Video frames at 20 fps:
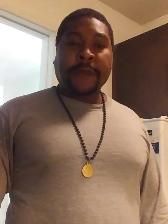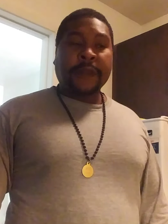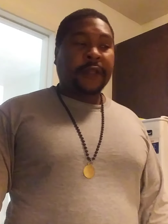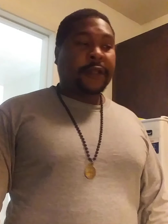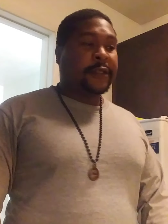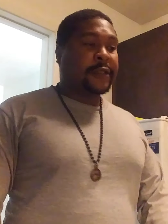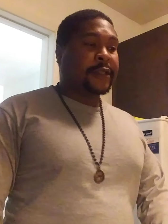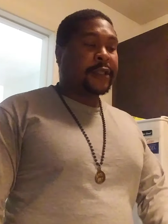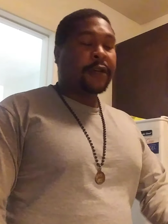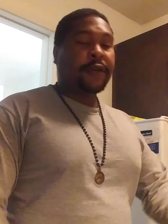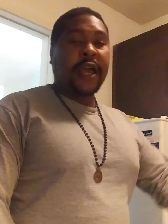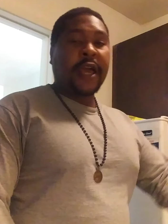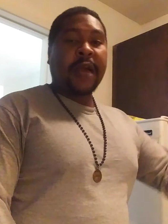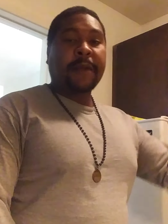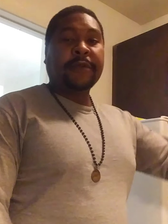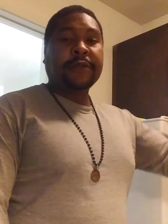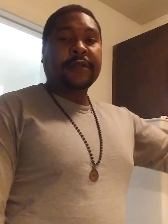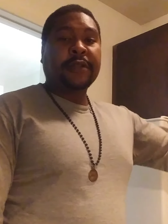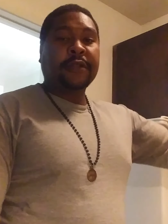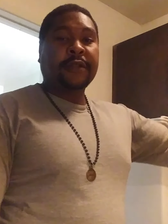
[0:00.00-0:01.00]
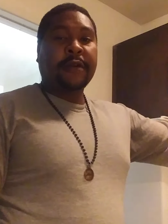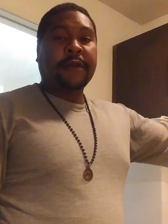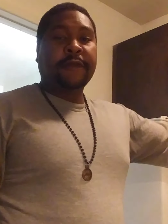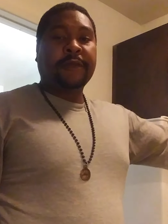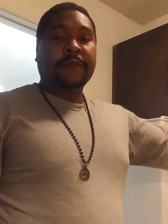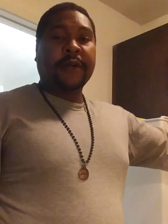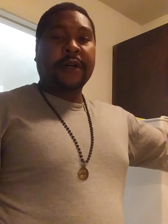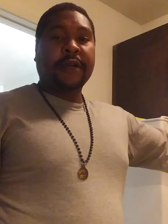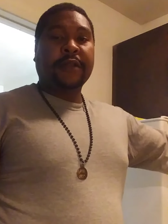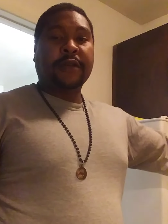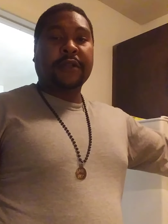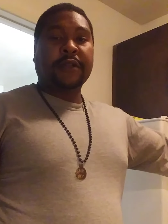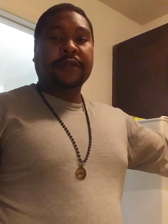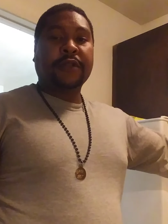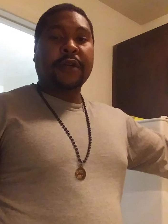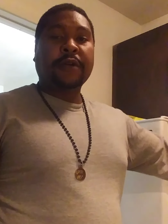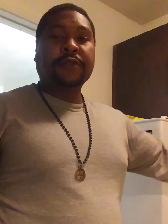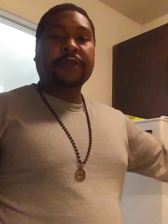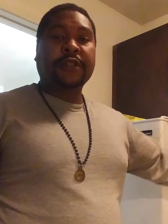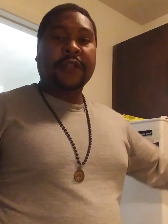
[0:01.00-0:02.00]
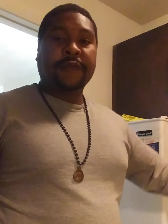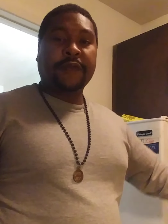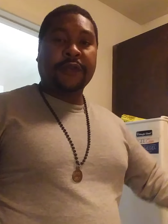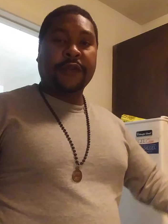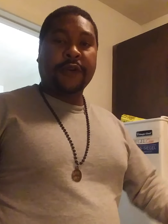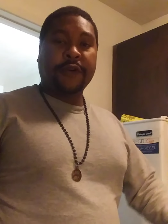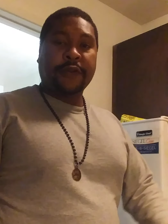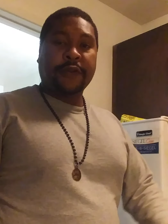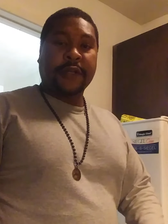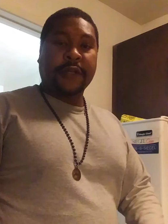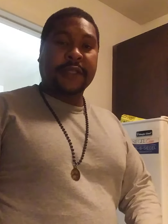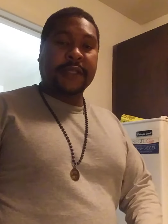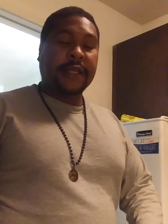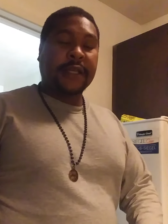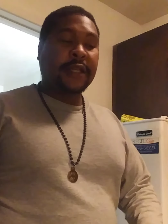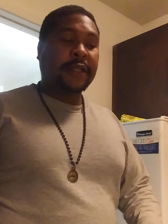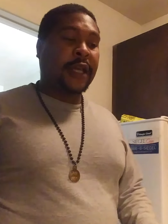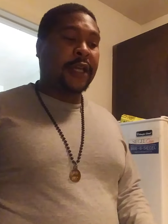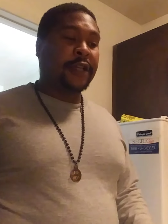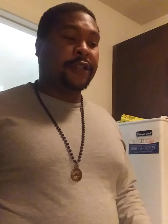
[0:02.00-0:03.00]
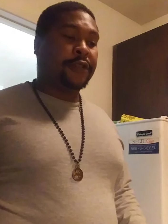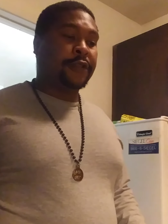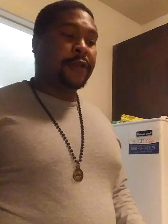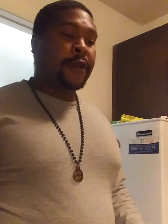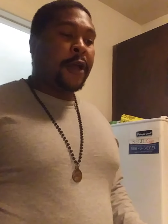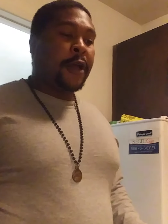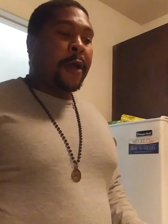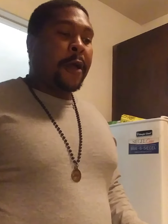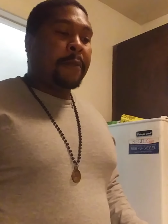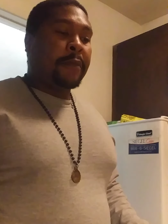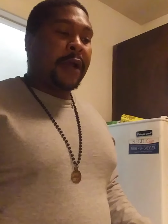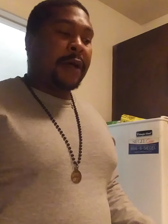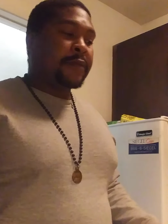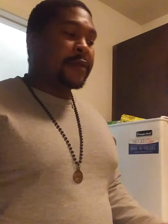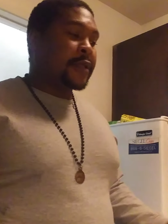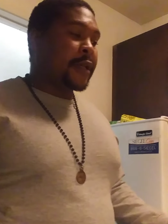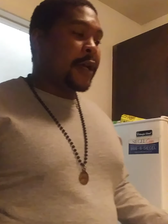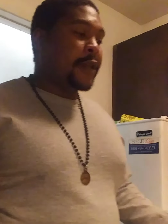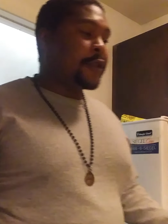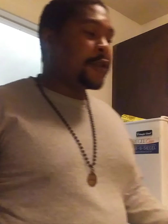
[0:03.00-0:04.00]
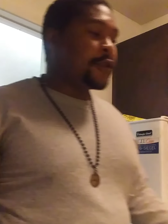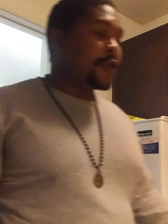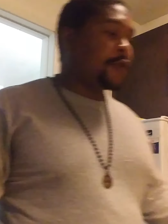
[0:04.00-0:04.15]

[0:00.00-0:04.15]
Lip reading: You're still able to learn from other adults even though you're a teenager. But I'm telling